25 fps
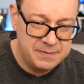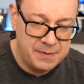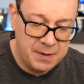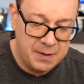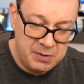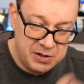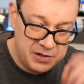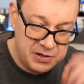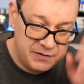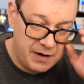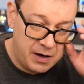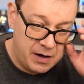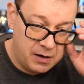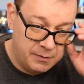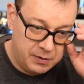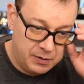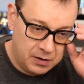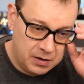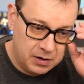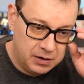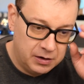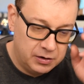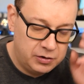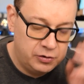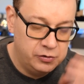publish
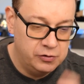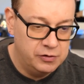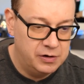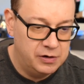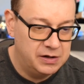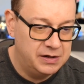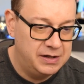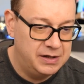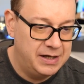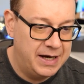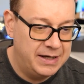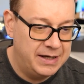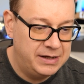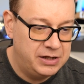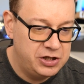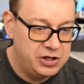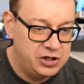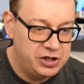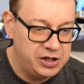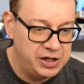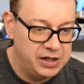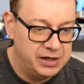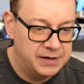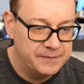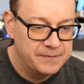variable to that
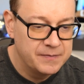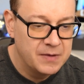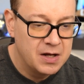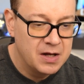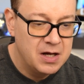sheet.